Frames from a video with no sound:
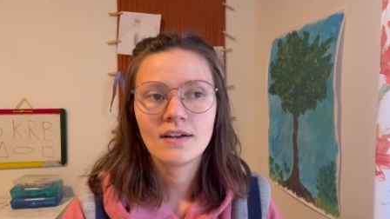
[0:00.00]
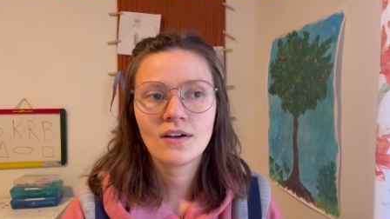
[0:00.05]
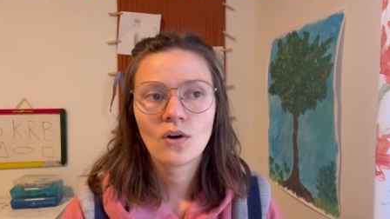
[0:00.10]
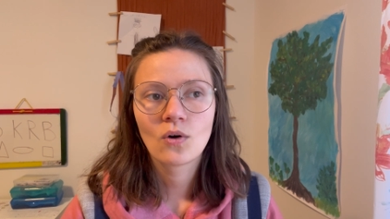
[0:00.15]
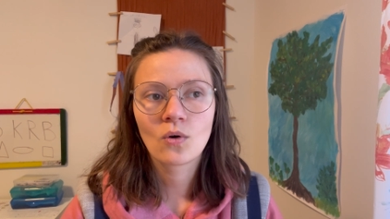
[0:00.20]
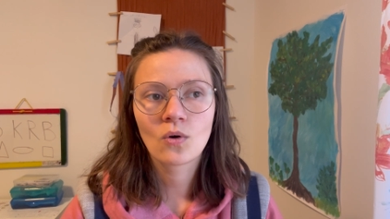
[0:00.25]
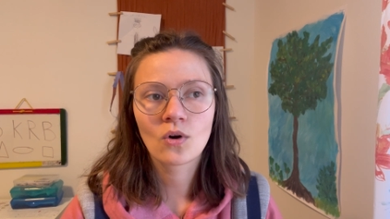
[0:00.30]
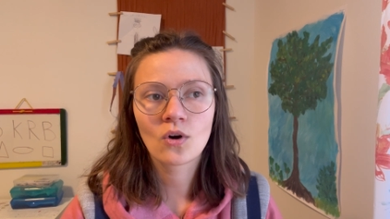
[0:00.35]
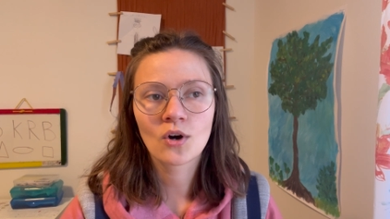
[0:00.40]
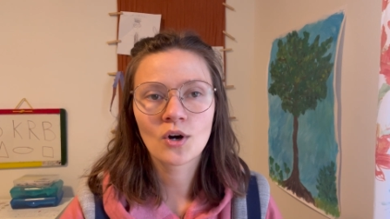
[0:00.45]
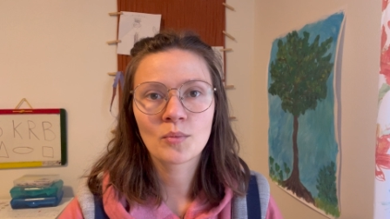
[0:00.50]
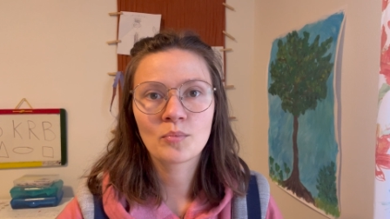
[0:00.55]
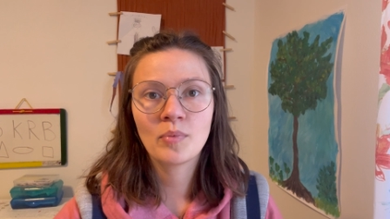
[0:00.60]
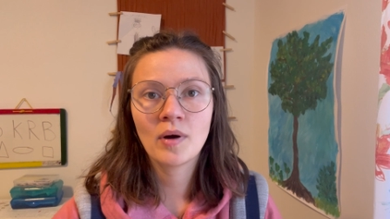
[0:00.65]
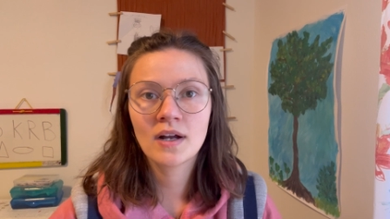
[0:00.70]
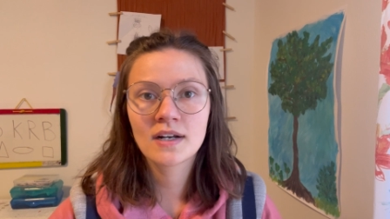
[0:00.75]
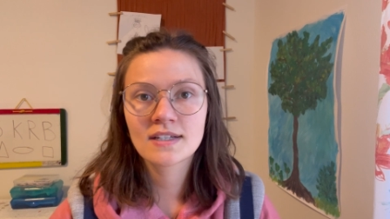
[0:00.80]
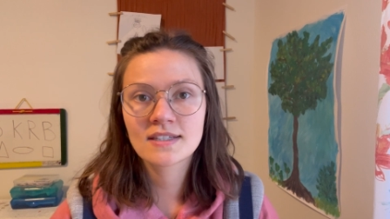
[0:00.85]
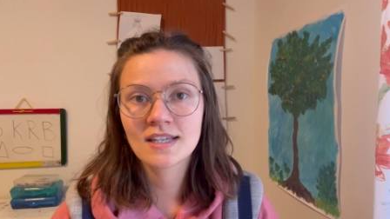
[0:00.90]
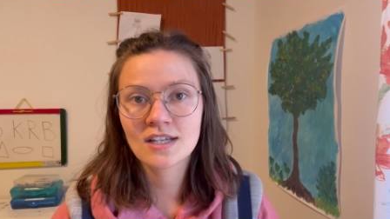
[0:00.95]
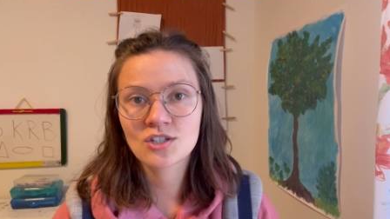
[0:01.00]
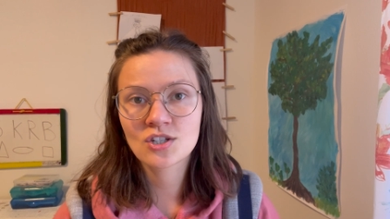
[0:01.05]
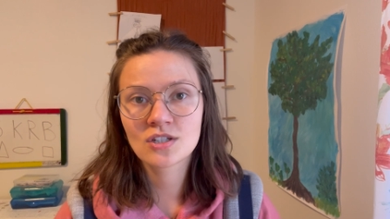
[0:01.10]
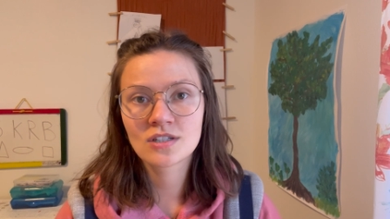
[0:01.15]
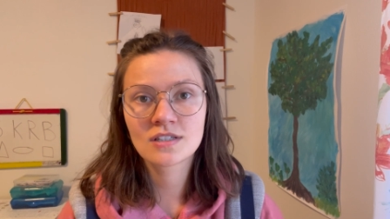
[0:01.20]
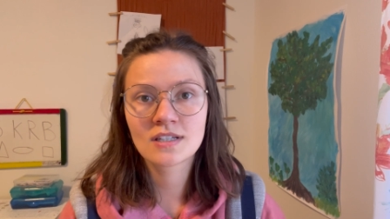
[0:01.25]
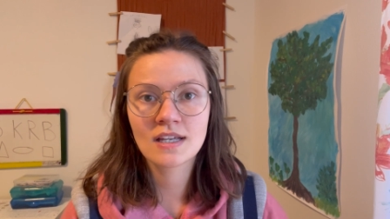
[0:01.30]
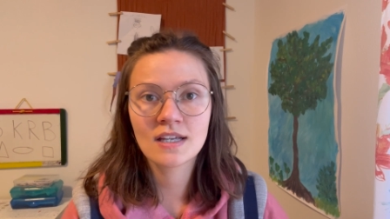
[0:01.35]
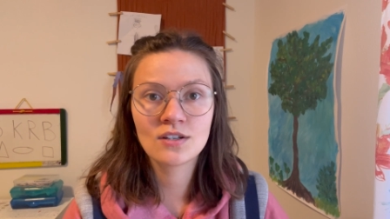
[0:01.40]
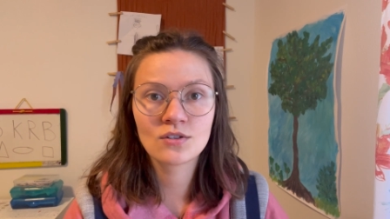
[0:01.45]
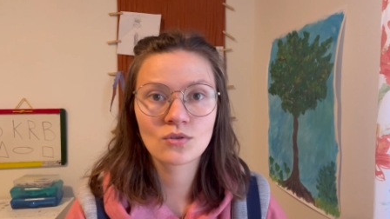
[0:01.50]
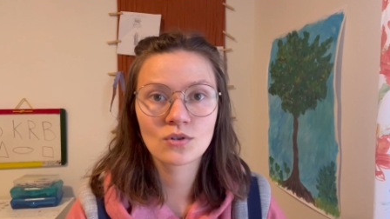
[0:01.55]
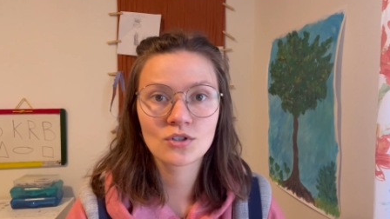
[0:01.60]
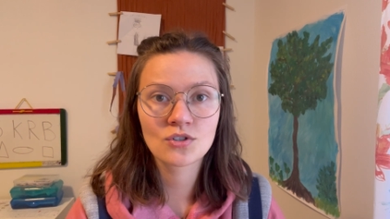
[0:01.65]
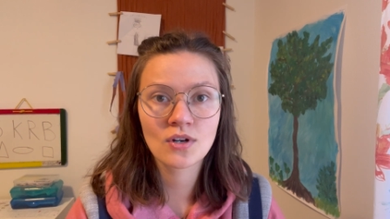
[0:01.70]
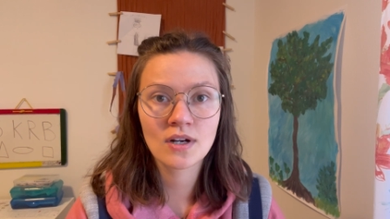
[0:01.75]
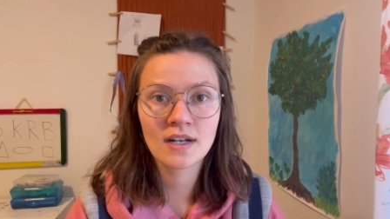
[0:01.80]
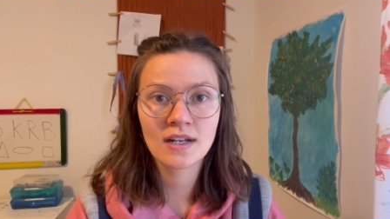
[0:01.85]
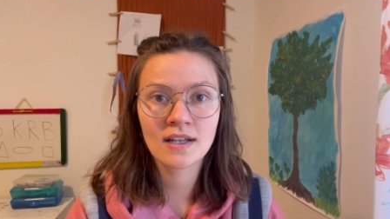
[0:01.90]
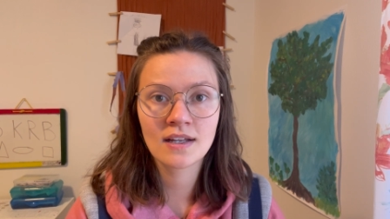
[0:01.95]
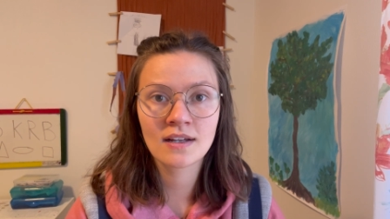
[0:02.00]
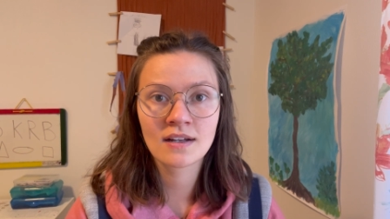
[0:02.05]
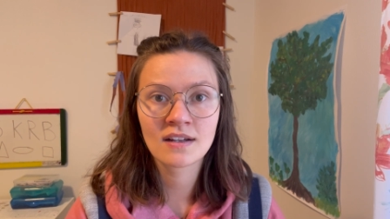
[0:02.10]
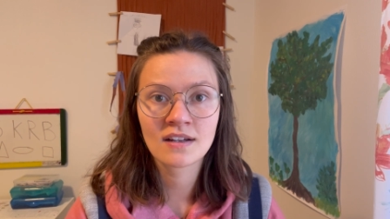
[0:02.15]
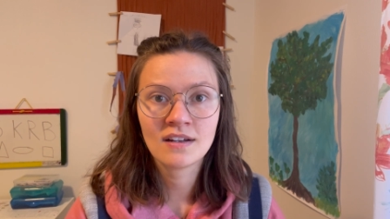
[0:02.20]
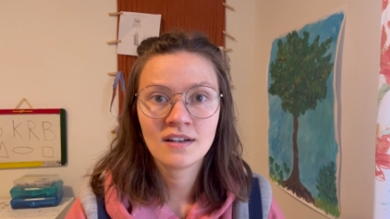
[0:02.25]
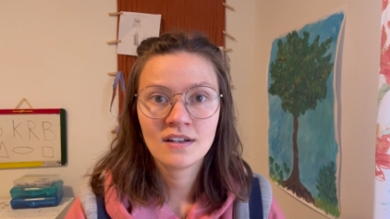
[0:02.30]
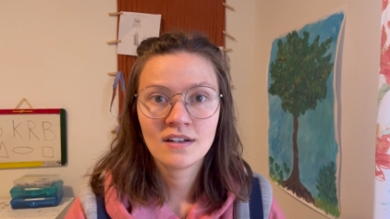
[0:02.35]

or potty session to indoor training